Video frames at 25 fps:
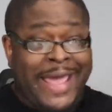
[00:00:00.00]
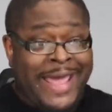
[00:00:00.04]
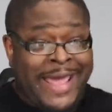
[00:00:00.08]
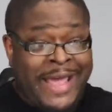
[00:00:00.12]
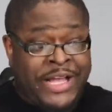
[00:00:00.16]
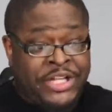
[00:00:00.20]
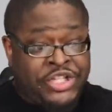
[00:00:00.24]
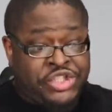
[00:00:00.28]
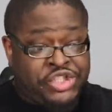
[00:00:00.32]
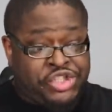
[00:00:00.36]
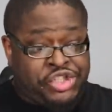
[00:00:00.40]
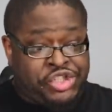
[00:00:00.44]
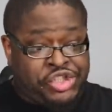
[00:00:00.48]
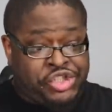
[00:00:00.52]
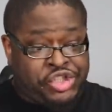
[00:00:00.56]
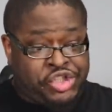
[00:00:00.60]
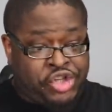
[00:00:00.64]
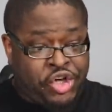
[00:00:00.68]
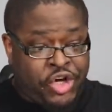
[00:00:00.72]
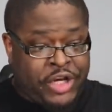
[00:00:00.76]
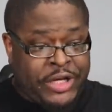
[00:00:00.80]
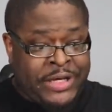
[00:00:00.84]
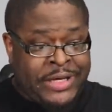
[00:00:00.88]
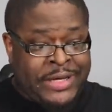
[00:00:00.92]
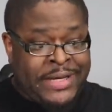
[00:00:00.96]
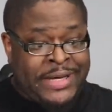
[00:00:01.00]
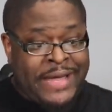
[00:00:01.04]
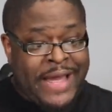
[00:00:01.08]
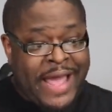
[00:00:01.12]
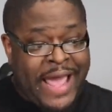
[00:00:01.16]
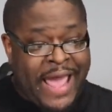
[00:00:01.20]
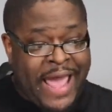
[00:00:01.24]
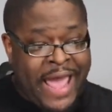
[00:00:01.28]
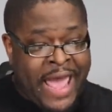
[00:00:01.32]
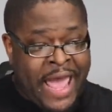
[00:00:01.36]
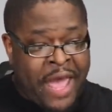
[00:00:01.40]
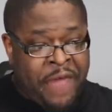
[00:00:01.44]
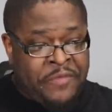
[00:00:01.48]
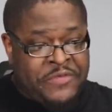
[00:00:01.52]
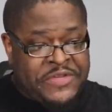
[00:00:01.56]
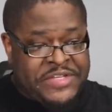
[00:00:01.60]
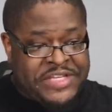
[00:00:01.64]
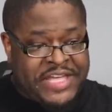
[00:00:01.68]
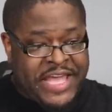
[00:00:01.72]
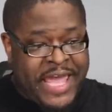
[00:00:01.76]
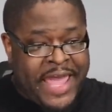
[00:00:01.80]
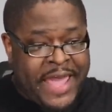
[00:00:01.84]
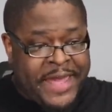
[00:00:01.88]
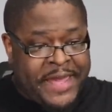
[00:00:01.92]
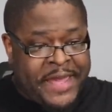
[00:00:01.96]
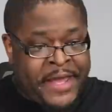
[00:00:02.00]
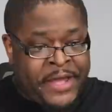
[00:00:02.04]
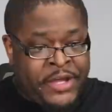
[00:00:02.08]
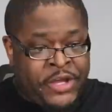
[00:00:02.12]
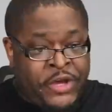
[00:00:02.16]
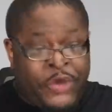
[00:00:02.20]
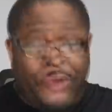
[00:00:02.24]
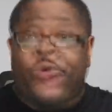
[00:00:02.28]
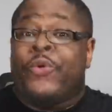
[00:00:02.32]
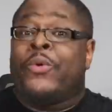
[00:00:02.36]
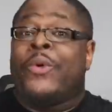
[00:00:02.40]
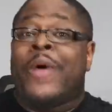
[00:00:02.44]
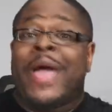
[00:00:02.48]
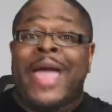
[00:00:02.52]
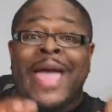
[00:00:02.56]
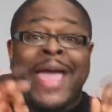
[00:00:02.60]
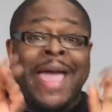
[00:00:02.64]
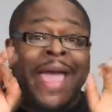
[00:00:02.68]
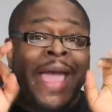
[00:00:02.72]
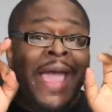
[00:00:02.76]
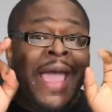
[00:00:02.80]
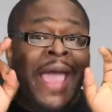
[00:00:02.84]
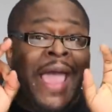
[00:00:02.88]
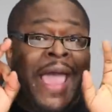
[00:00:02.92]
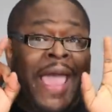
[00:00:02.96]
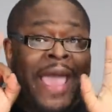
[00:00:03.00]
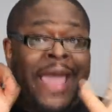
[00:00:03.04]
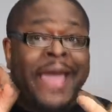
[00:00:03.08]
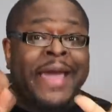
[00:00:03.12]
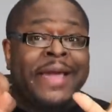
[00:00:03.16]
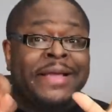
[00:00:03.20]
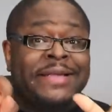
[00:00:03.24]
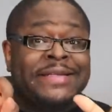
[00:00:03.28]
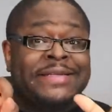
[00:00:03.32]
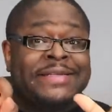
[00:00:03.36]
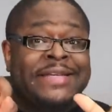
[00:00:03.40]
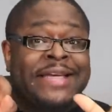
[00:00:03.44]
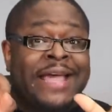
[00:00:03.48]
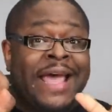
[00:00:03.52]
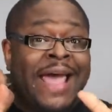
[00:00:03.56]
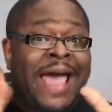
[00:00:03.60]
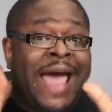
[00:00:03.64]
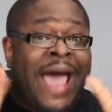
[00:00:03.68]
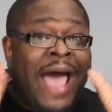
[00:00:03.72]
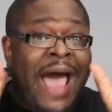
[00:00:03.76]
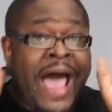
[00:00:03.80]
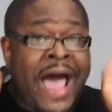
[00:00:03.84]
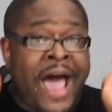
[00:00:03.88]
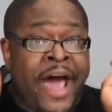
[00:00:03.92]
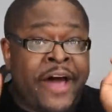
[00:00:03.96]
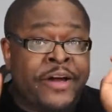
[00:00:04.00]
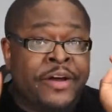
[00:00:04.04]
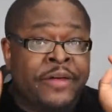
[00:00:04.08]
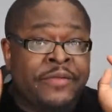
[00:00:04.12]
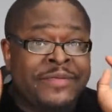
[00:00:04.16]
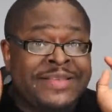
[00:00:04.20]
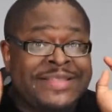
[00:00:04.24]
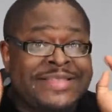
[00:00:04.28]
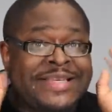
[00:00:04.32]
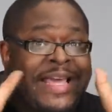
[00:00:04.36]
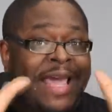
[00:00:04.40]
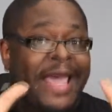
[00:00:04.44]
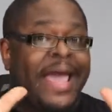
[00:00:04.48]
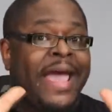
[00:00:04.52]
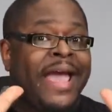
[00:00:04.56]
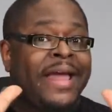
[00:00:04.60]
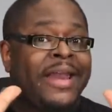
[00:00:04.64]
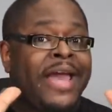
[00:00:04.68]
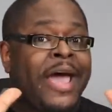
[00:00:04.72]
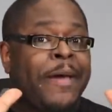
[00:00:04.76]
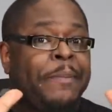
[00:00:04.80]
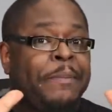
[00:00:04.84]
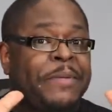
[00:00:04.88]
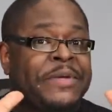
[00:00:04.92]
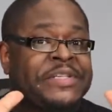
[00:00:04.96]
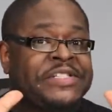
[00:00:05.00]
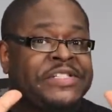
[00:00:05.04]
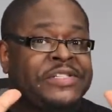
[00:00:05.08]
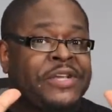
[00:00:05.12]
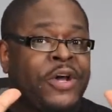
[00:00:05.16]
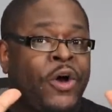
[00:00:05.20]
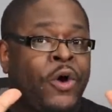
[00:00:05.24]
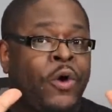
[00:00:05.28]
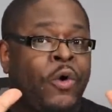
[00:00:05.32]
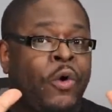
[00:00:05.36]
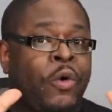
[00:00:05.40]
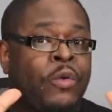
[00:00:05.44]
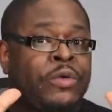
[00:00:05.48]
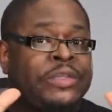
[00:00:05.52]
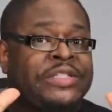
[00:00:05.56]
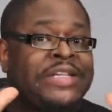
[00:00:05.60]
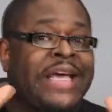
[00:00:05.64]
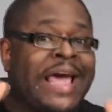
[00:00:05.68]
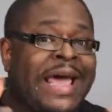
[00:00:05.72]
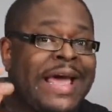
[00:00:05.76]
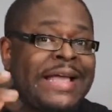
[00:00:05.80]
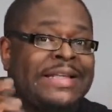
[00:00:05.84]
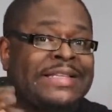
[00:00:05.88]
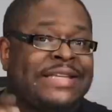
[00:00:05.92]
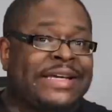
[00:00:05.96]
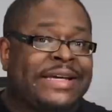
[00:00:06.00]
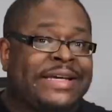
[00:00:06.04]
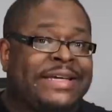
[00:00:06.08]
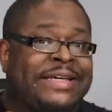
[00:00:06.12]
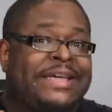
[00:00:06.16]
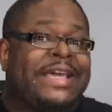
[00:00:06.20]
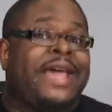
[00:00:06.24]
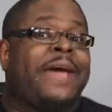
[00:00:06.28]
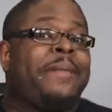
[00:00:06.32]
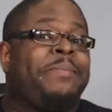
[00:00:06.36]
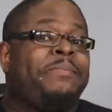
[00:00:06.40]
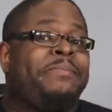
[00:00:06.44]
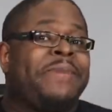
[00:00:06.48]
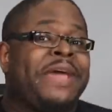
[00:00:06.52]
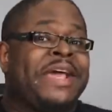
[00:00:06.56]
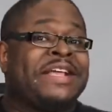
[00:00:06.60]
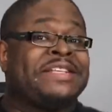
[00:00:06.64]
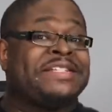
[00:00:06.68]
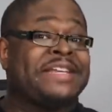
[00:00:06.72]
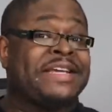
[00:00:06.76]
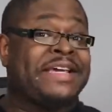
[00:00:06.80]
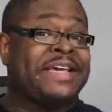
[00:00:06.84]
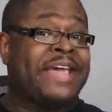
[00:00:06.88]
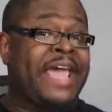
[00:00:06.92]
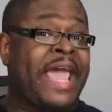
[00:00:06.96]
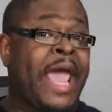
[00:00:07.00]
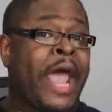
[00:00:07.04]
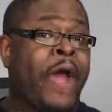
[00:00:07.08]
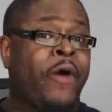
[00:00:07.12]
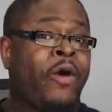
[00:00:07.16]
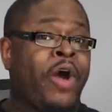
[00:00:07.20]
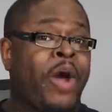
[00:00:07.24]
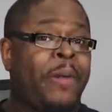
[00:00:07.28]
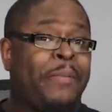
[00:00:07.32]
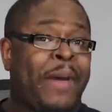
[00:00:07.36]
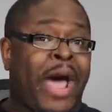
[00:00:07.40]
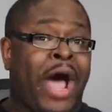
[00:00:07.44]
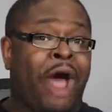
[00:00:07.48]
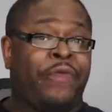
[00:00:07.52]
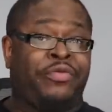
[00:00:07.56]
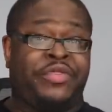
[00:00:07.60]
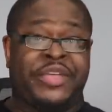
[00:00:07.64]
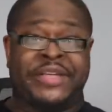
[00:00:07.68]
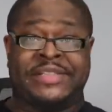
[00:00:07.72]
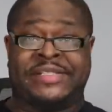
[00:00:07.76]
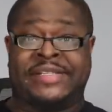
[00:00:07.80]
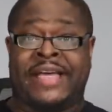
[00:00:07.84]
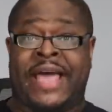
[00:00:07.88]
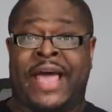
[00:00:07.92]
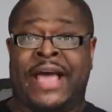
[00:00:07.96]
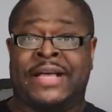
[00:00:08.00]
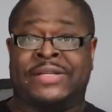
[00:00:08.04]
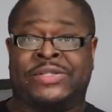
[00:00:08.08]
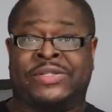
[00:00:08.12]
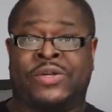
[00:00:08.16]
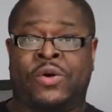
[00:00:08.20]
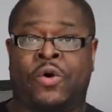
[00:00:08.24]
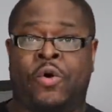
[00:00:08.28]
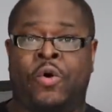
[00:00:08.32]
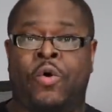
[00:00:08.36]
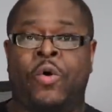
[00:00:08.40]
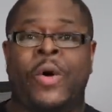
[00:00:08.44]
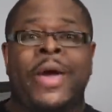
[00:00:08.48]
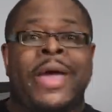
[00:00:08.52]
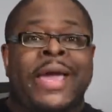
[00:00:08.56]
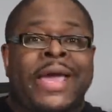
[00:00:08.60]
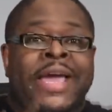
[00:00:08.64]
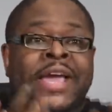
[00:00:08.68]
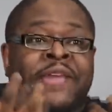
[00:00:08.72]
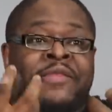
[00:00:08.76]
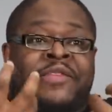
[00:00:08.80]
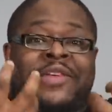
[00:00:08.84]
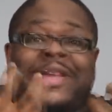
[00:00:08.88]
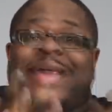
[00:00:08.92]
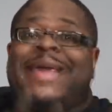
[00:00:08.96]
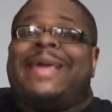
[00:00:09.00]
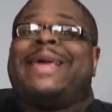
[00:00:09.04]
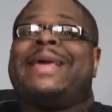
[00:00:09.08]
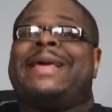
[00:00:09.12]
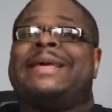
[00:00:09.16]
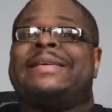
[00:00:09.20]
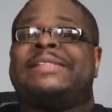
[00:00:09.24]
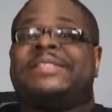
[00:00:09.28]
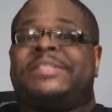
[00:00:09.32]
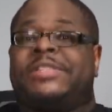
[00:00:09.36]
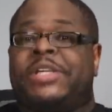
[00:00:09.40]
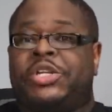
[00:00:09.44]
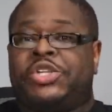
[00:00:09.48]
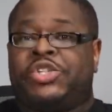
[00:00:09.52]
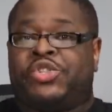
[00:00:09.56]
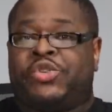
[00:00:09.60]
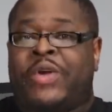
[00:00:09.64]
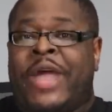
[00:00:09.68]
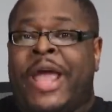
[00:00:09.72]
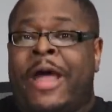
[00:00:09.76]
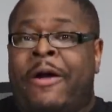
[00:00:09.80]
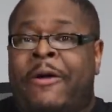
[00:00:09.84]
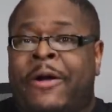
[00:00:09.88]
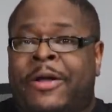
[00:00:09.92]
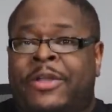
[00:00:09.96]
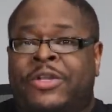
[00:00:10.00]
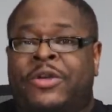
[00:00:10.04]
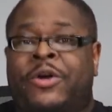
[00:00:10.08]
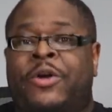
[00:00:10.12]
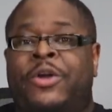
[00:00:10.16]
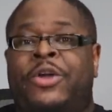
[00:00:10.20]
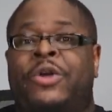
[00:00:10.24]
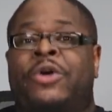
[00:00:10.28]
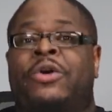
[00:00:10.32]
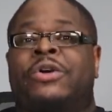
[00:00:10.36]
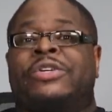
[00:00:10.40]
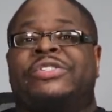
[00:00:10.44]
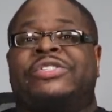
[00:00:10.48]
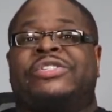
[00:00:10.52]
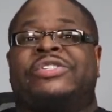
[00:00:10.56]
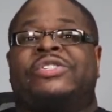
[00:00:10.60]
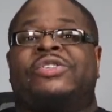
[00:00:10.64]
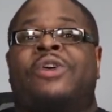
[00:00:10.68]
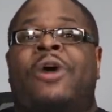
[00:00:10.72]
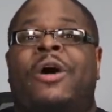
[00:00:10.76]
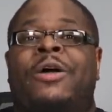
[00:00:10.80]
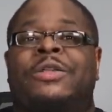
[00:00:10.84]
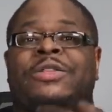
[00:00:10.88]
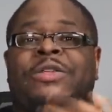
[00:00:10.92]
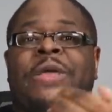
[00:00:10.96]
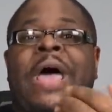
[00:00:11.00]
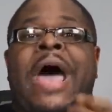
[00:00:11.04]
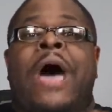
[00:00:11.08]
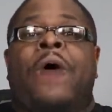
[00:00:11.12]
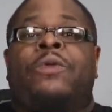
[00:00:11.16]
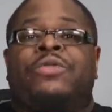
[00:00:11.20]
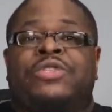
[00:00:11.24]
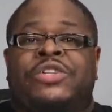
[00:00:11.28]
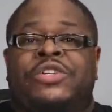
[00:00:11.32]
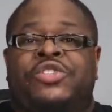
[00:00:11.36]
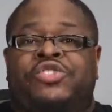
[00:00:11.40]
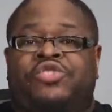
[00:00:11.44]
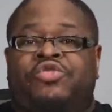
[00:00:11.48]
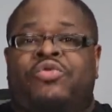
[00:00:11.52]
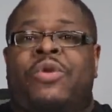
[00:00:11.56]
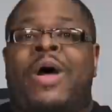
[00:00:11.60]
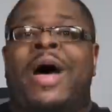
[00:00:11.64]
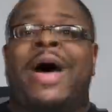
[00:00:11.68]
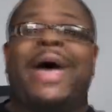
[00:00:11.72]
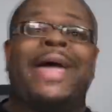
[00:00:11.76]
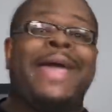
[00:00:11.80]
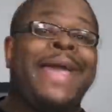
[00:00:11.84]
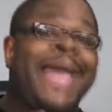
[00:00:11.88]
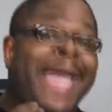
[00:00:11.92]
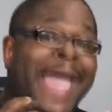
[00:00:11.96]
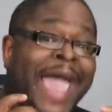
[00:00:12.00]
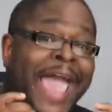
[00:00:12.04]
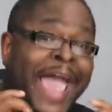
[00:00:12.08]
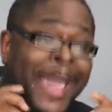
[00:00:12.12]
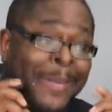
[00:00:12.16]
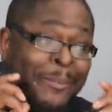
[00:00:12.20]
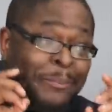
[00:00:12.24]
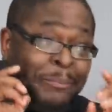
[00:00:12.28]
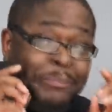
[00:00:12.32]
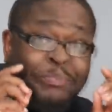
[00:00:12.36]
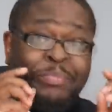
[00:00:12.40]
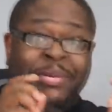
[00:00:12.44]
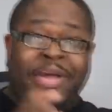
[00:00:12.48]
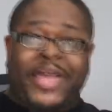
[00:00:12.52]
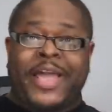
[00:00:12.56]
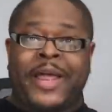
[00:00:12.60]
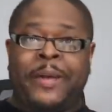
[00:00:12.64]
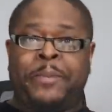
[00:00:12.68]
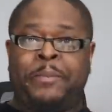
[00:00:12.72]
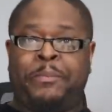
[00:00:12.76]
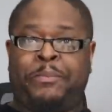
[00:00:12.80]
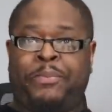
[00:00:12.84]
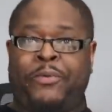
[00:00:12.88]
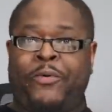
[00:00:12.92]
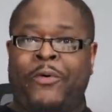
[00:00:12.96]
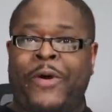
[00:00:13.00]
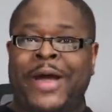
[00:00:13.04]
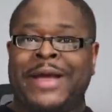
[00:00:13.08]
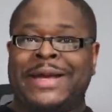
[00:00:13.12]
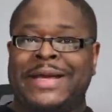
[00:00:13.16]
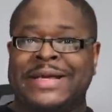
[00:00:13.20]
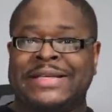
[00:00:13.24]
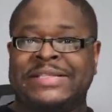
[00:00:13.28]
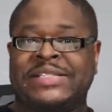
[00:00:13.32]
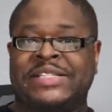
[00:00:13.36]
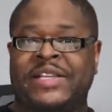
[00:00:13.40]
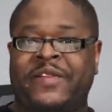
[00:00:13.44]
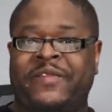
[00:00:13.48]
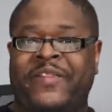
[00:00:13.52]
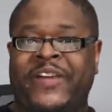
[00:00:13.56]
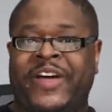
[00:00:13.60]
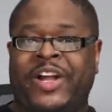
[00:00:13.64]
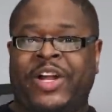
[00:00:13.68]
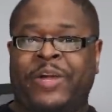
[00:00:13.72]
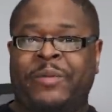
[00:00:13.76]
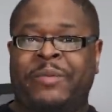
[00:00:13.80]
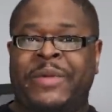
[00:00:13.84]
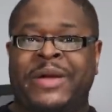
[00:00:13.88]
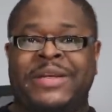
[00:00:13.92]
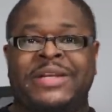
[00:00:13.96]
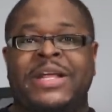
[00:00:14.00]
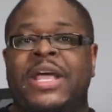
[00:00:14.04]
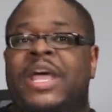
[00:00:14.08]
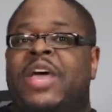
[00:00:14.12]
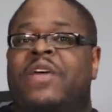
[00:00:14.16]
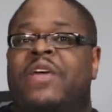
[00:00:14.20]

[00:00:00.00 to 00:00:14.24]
it shouldn't have taken you 8 out of 10 episodes to get me to care about this asshole if he's the character you're sought out to try and pinpoint his development